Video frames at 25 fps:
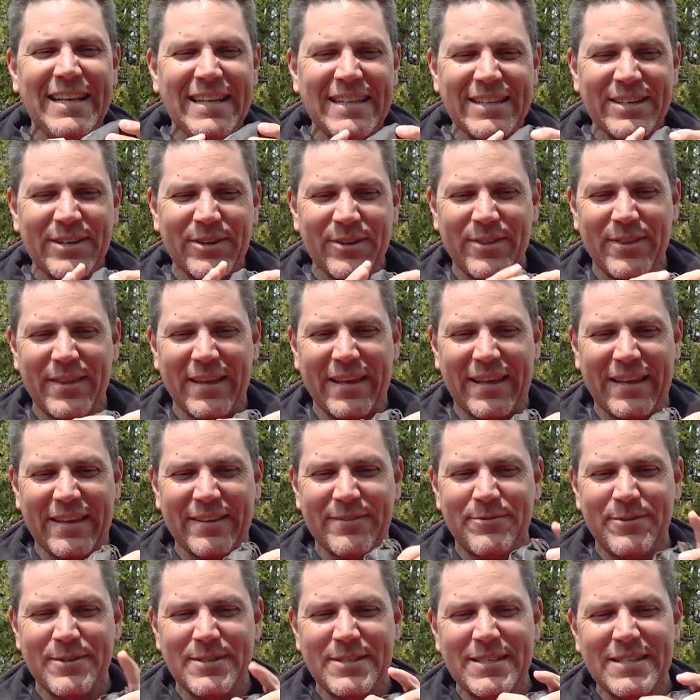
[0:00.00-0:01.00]
little thing.
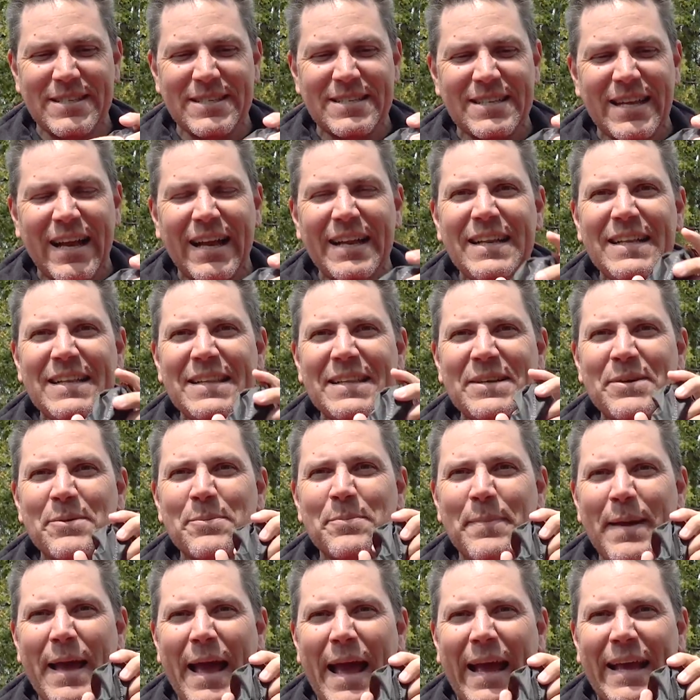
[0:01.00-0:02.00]
Fits in this tiny little
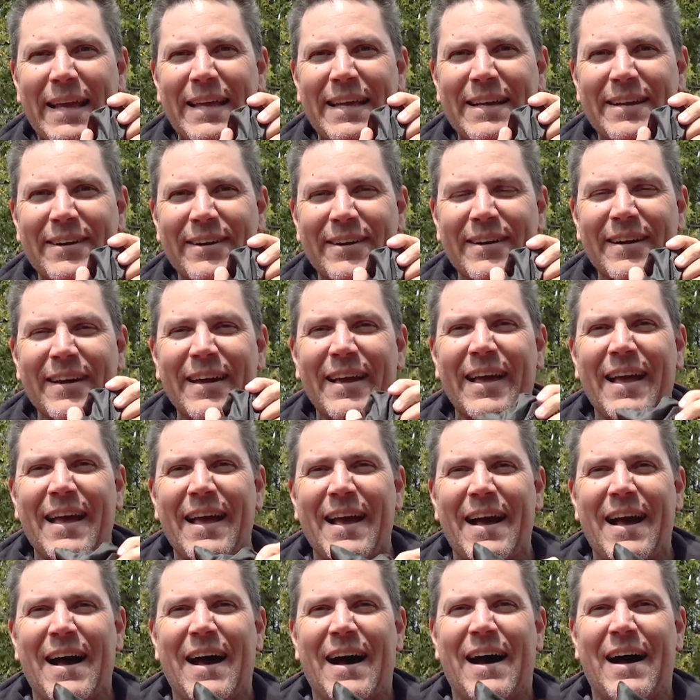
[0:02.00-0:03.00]
bag here.
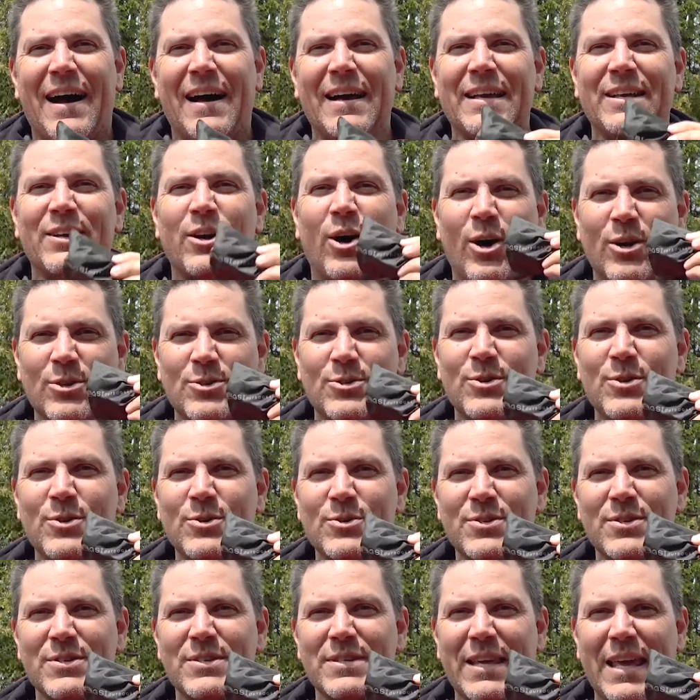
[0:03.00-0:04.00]
It also
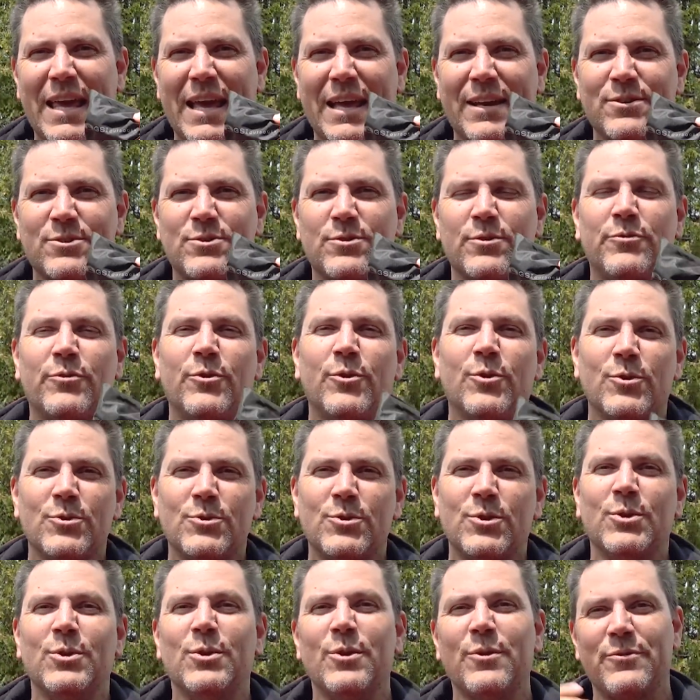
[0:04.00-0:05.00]
uses the canister fuel,
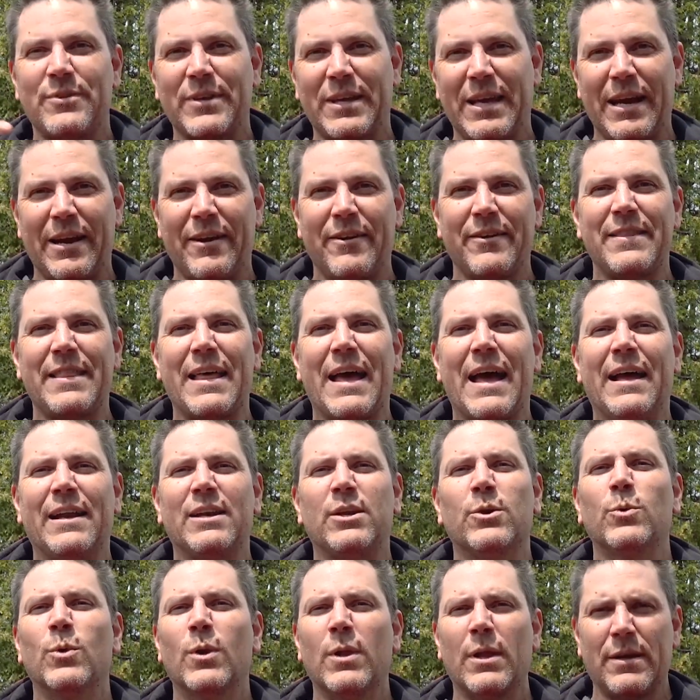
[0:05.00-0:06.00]
so you do have to carry that, and
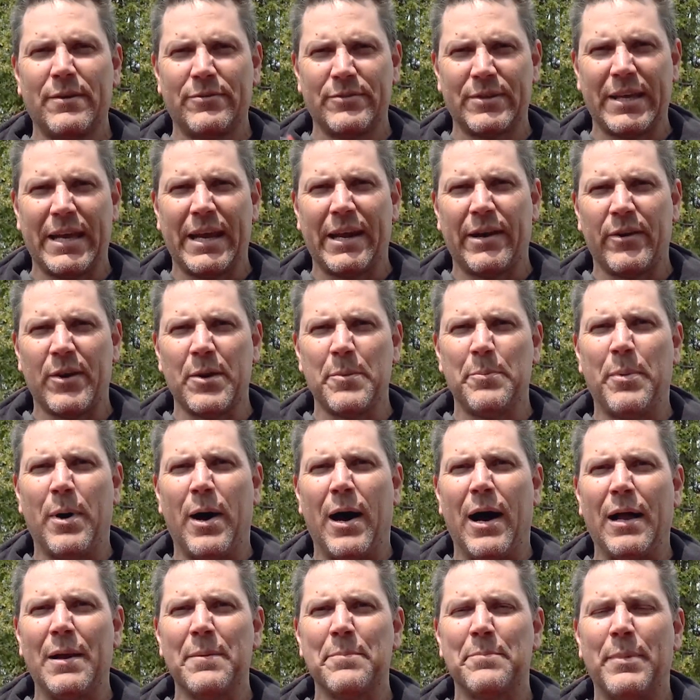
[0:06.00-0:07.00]
you will have to carry a
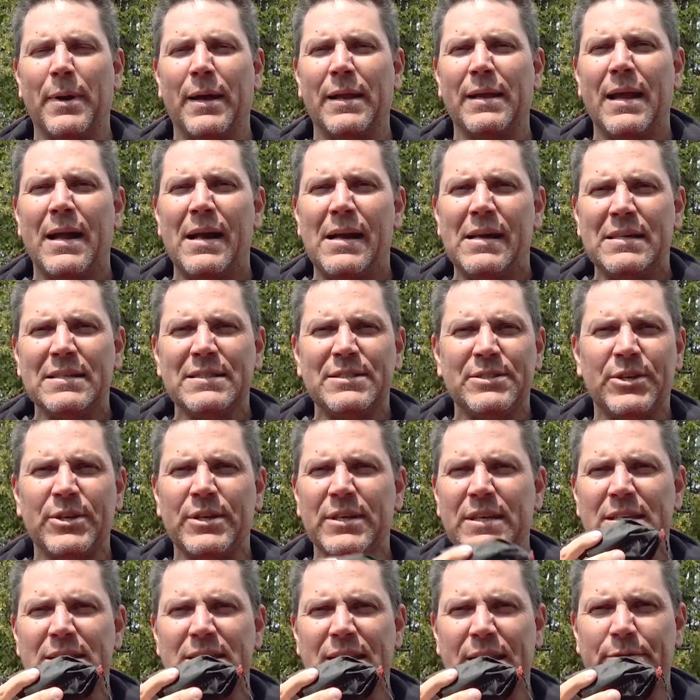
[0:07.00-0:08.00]
pot, but you
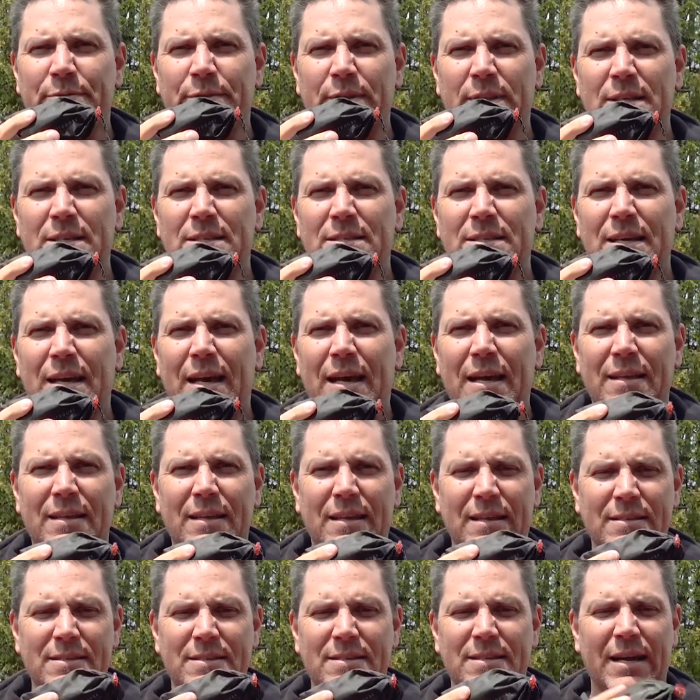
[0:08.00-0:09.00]
can easily fit this
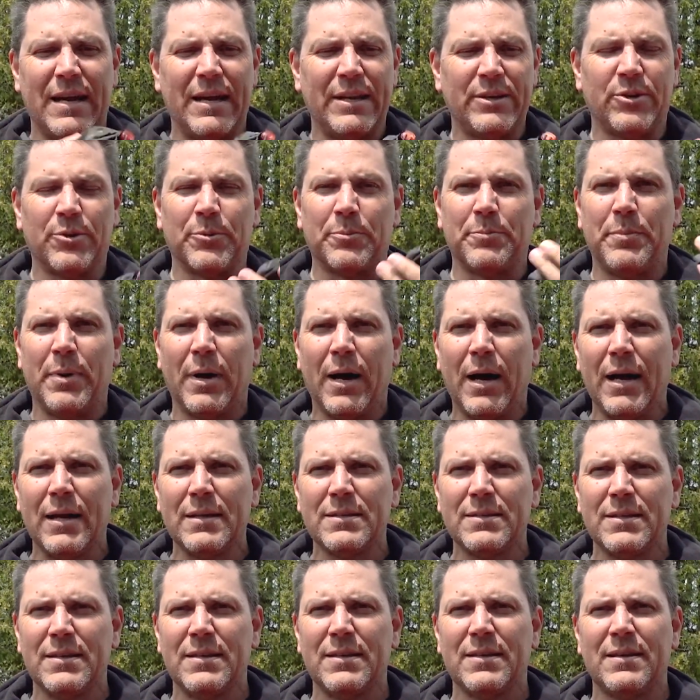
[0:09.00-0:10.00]
inside your
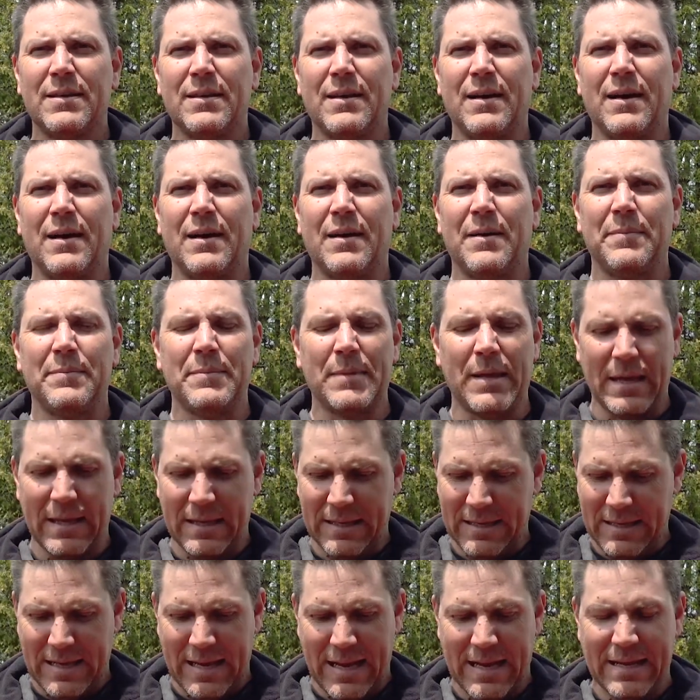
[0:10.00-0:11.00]
pot,
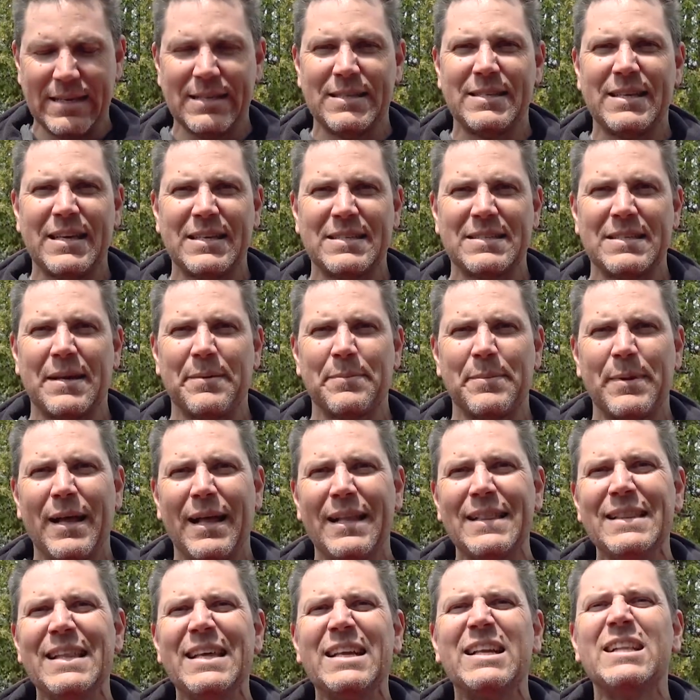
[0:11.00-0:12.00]
and it takes up
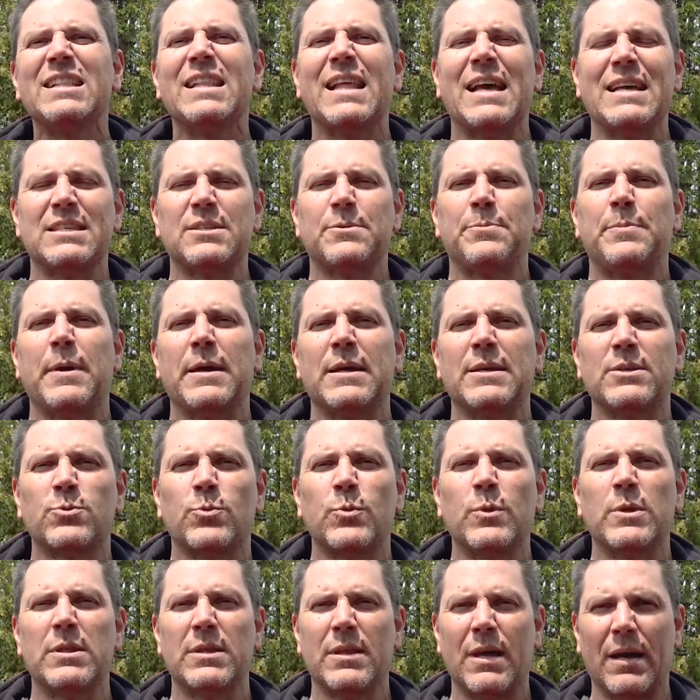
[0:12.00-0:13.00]
a little less space
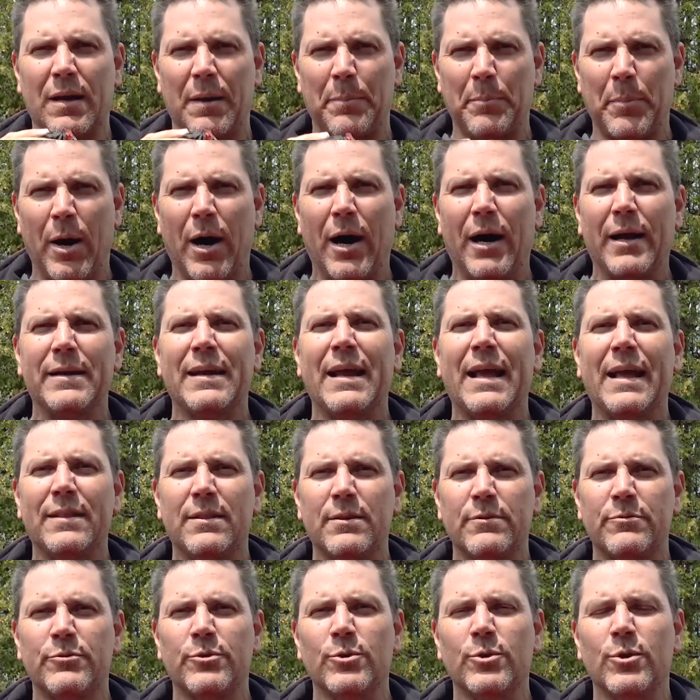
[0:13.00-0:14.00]
with a pot and
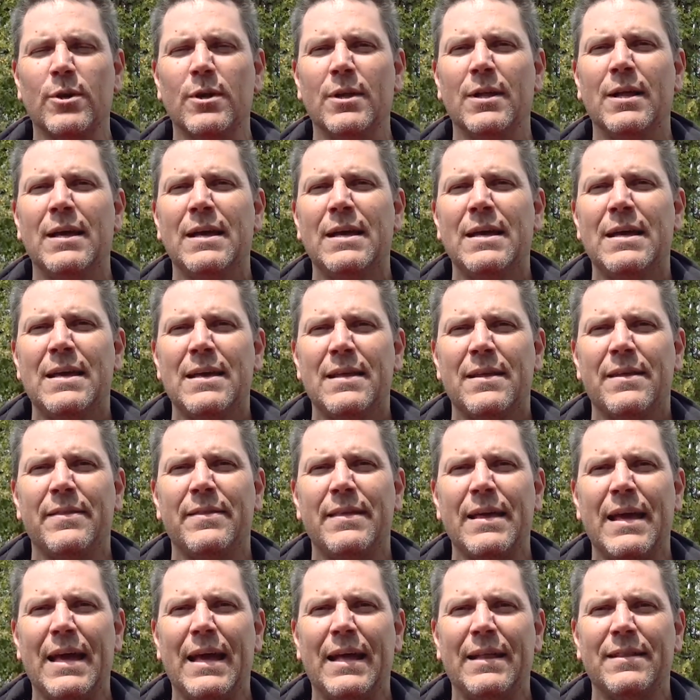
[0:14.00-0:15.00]
the fuel
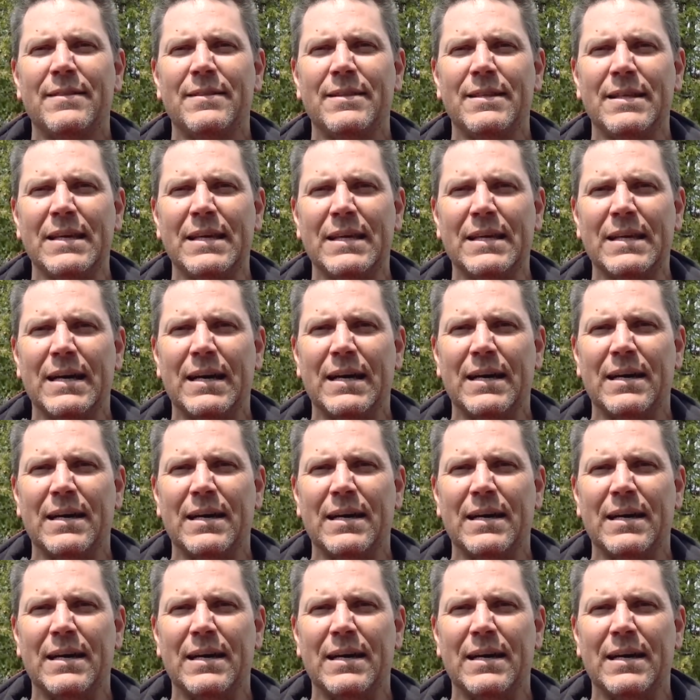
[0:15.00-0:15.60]
than the